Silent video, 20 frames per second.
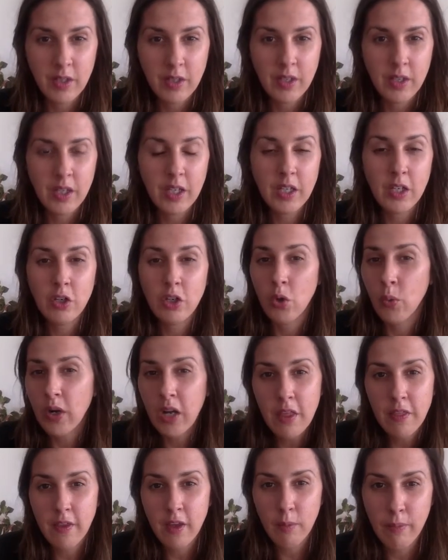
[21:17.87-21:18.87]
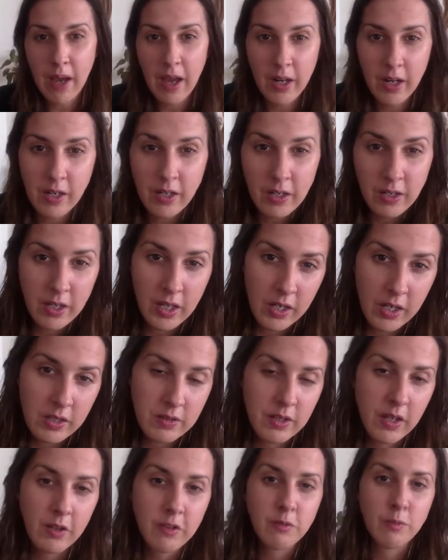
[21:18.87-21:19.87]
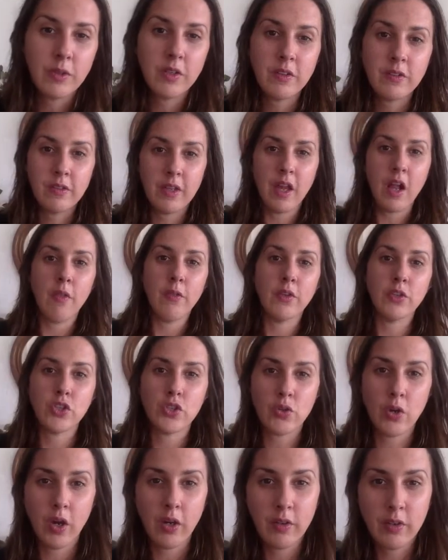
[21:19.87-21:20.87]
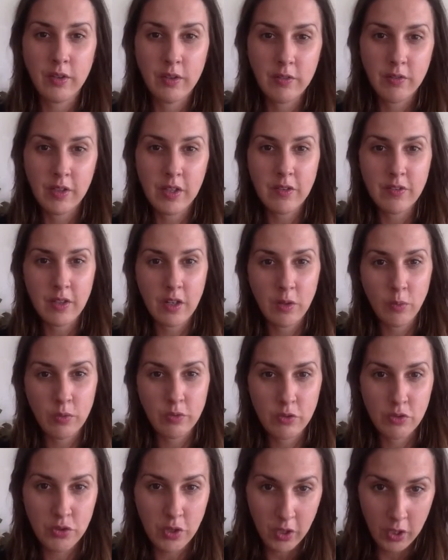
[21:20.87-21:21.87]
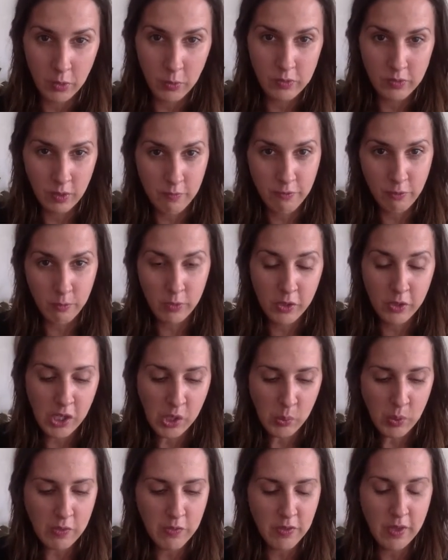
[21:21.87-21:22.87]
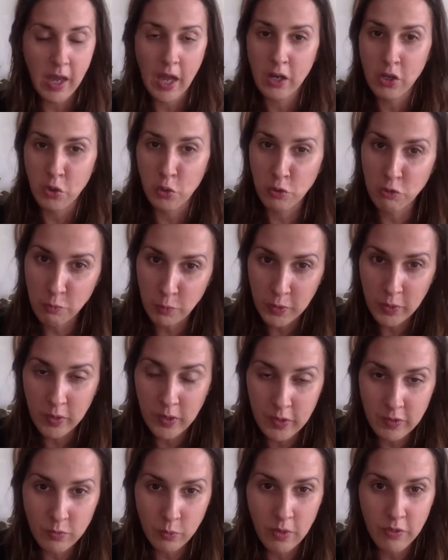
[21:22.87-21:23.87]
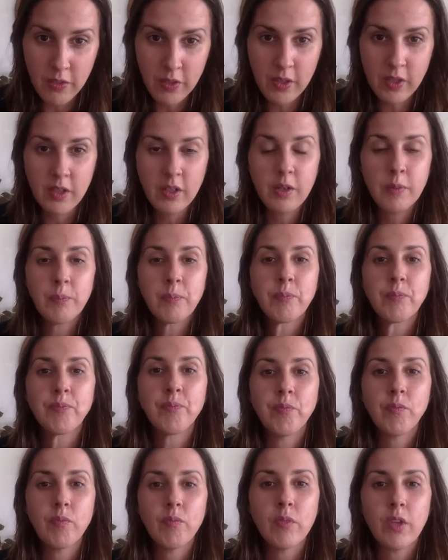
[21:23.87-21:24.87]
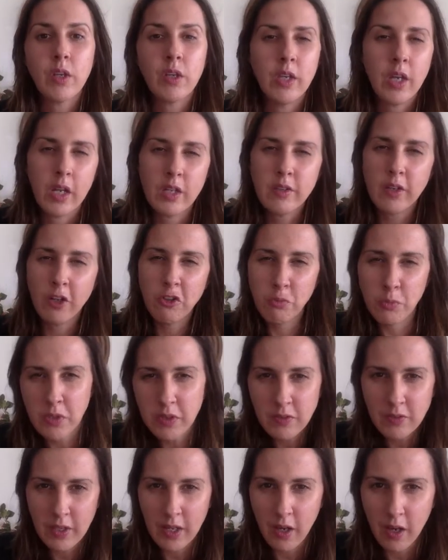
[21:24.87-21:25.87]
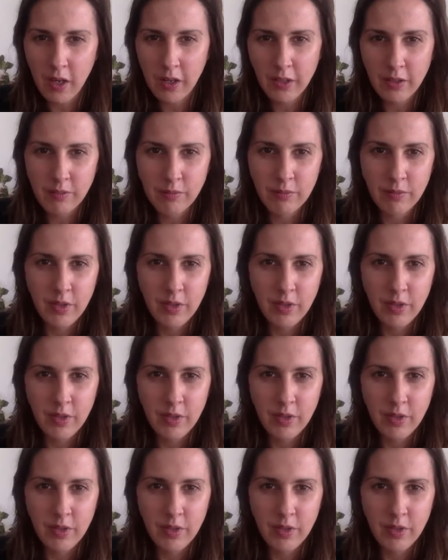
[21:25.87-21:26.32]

He didn't know anything about it, and yet he tells me to stay on this drug. He said it was a drug he was unfamiliar with. He had no experience with it, yet he tells me to stay on it.